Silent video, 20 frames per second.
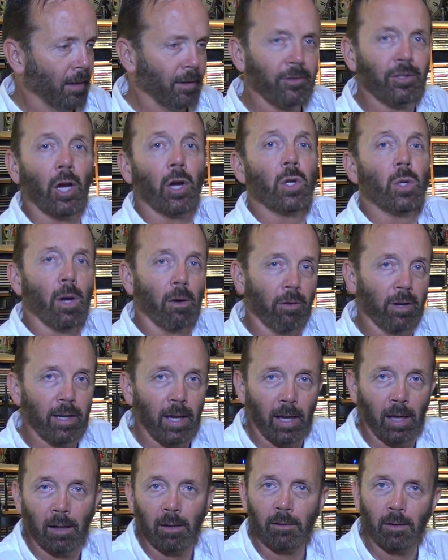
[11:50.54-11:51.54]
tell you every
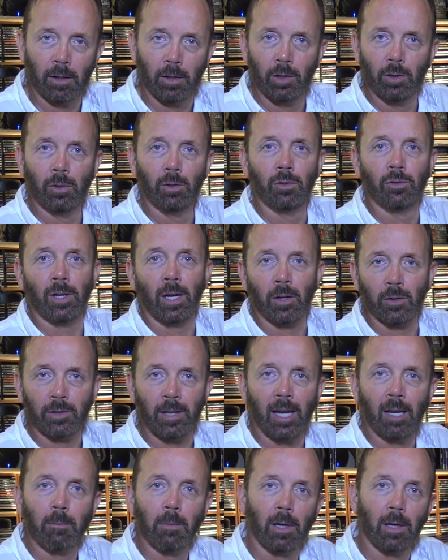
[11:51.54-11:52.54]
day. The news,
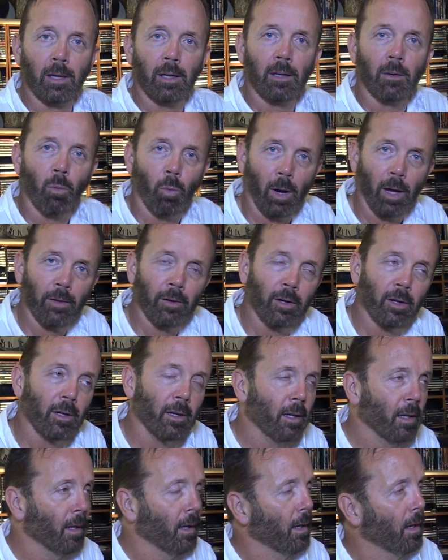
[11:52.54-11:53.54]
entertainment, weather,
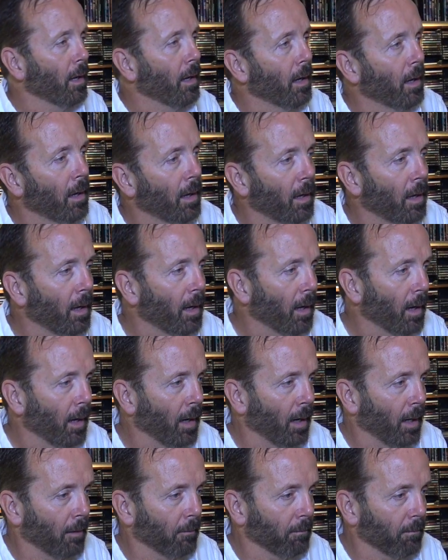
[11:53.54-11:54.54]

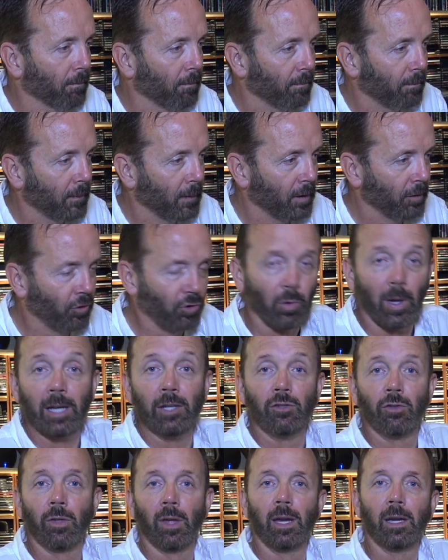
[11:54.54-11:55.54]
um,
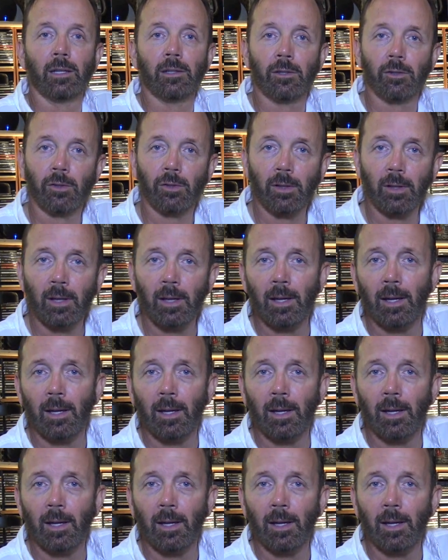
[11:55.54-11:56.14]
strange things.